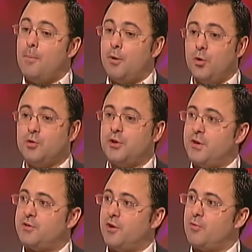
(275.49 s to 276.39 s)
but also
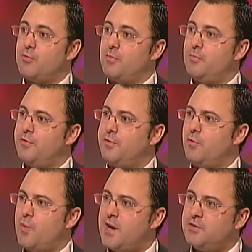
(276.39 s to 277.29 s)
he's got the problem
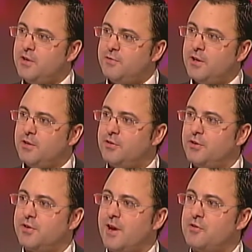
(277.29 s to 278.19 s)
of where does he fit into
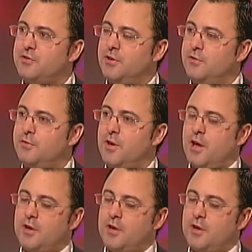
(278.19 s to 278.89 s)
this narrative.